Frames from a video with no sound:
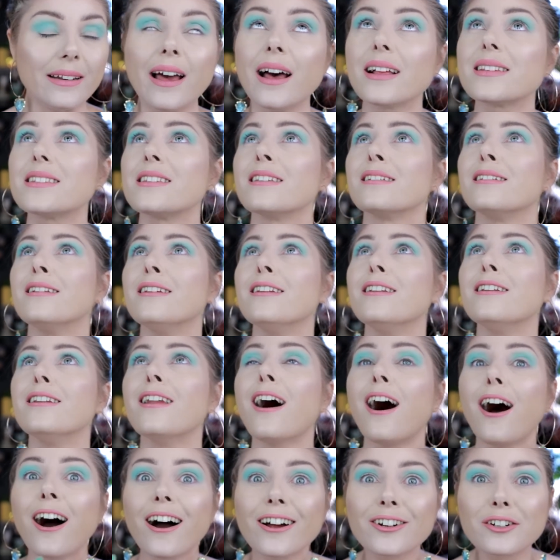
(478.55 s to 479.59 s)
That's
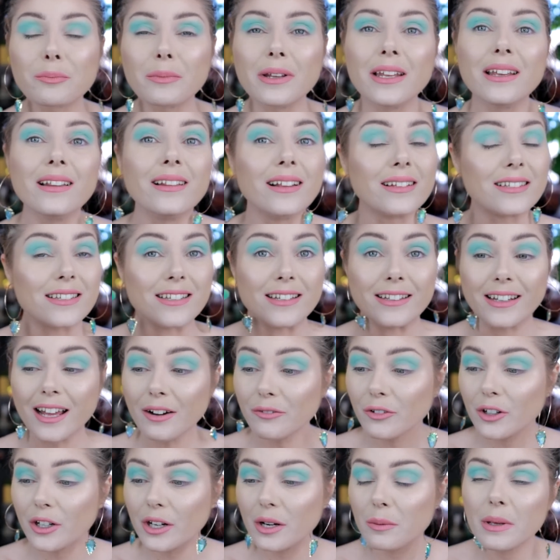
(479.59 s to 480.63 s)
not me. That's
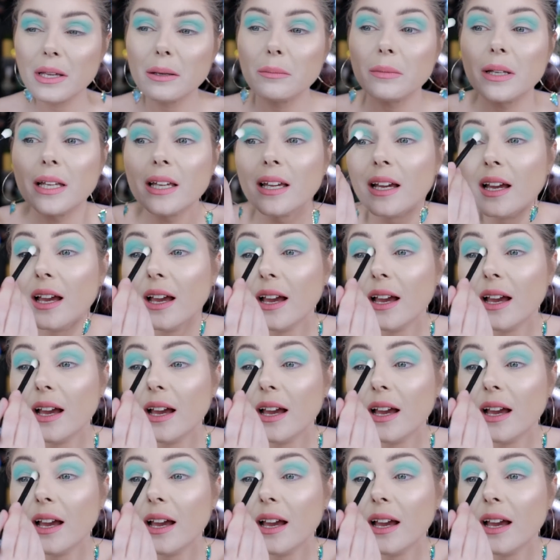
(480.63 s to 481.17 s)
never gonna be me.